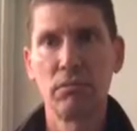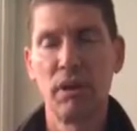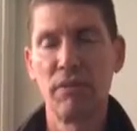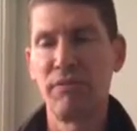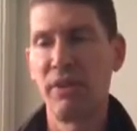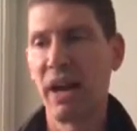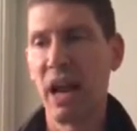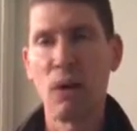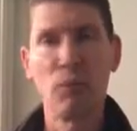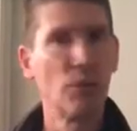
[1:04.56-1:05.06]
In
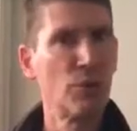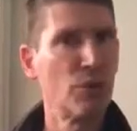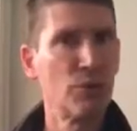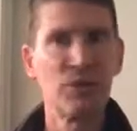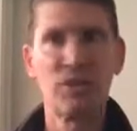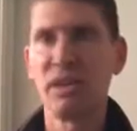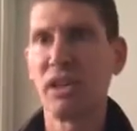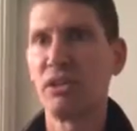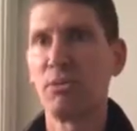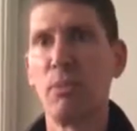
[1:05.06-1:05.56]
fact, I would do
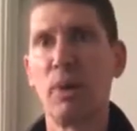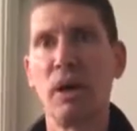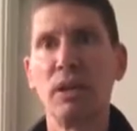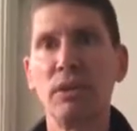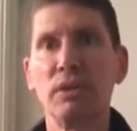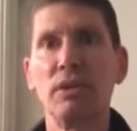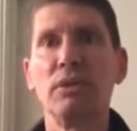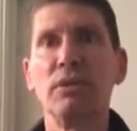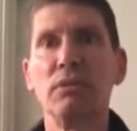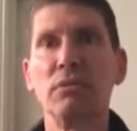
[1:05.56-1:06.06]
6
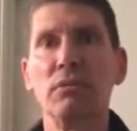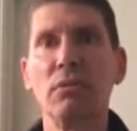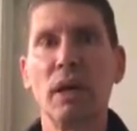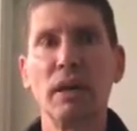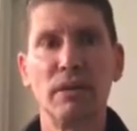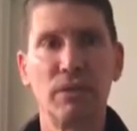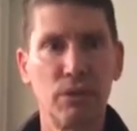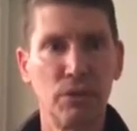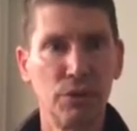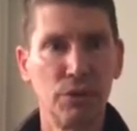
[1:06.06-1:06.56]
months
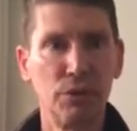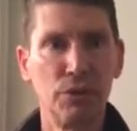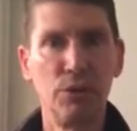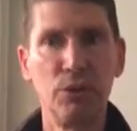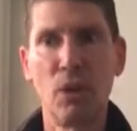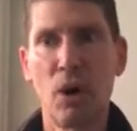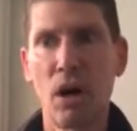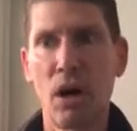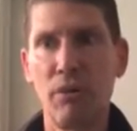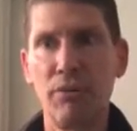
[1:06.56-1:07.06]
until
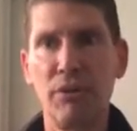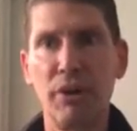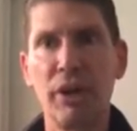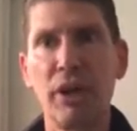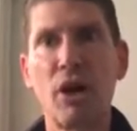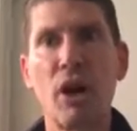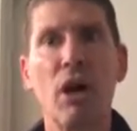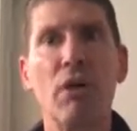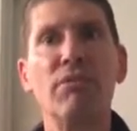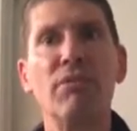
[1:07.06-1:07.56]
you are
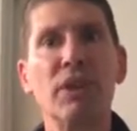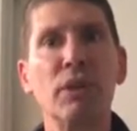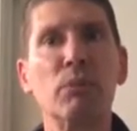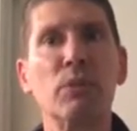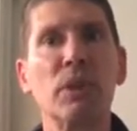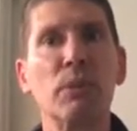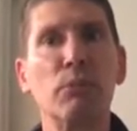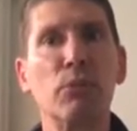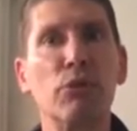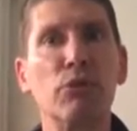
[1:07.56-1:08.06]
very confident
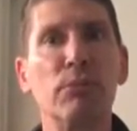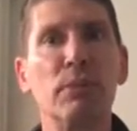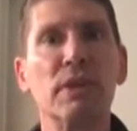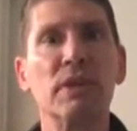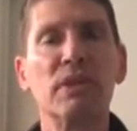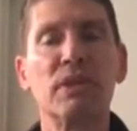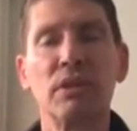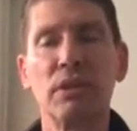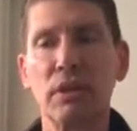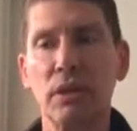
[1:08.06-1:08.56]
with the
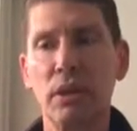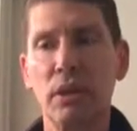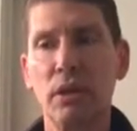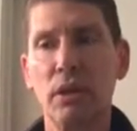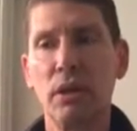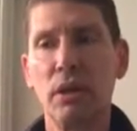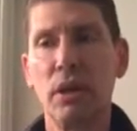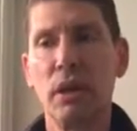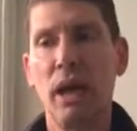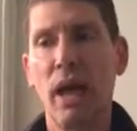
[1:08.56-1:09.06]
movements
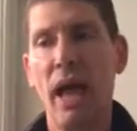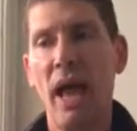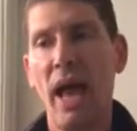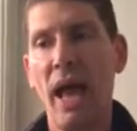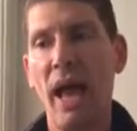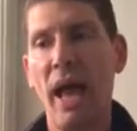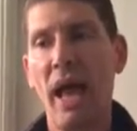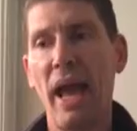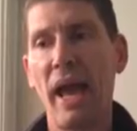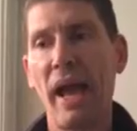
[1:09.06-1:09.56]

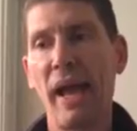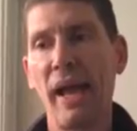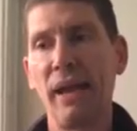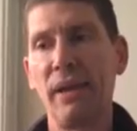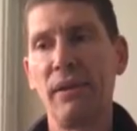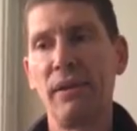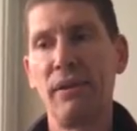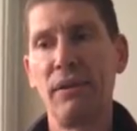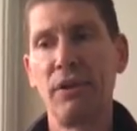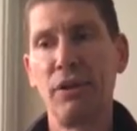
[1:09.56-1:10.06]

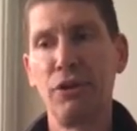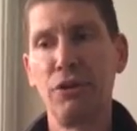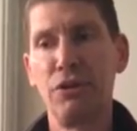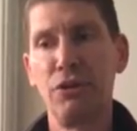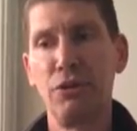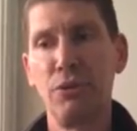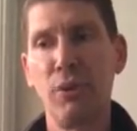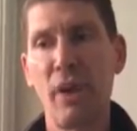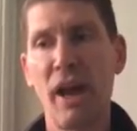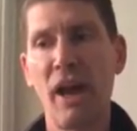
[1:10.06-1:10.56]
and
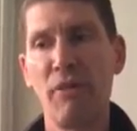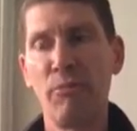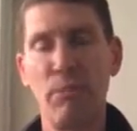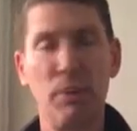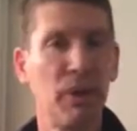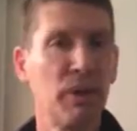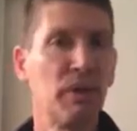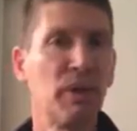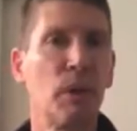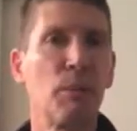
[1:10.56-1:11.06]
you have
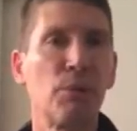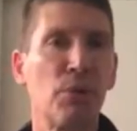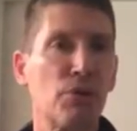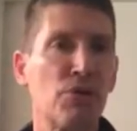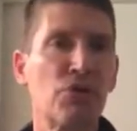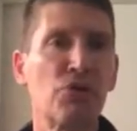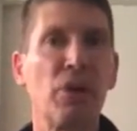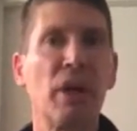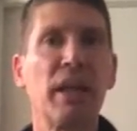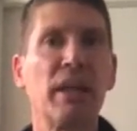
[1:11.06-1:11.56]
built up your
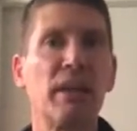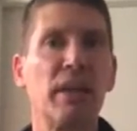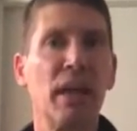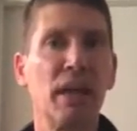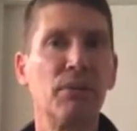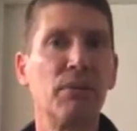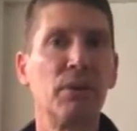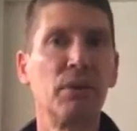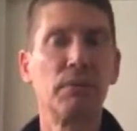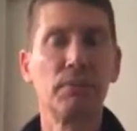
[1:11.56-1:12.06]
strength
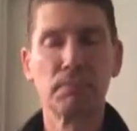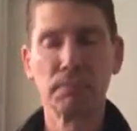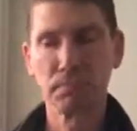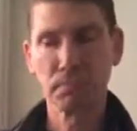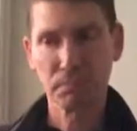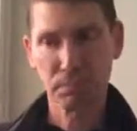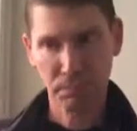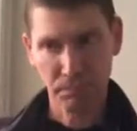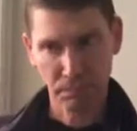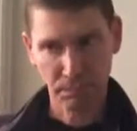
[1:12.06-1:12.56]
level,
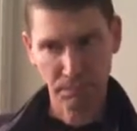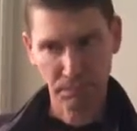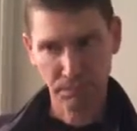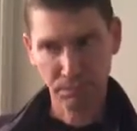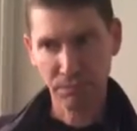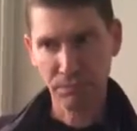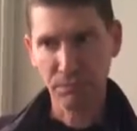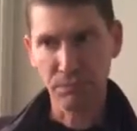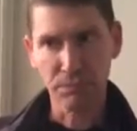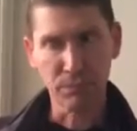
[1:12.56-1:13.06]

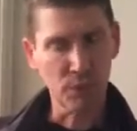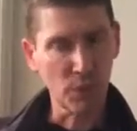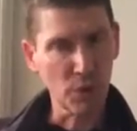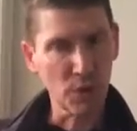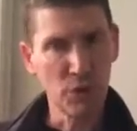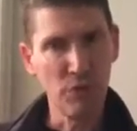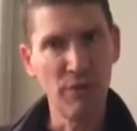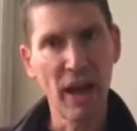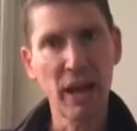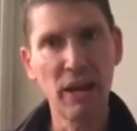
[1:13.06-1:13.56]

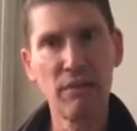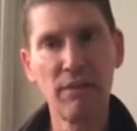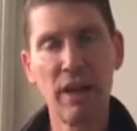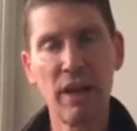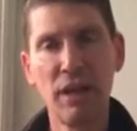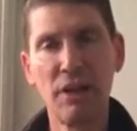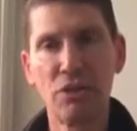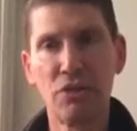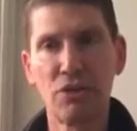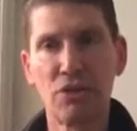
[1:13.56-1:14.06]
you've
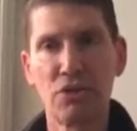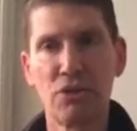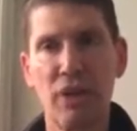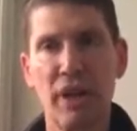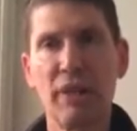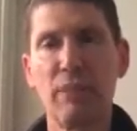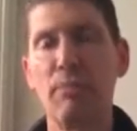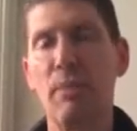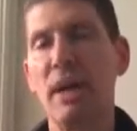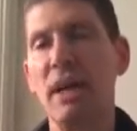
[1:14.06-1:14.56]
elevated your
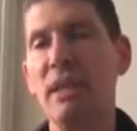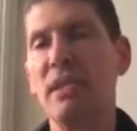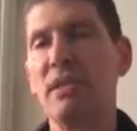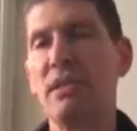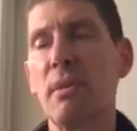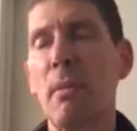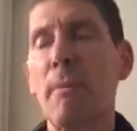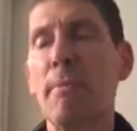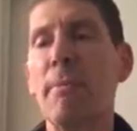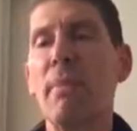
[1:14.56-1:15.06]
strength
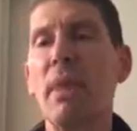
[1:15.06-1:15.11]
base,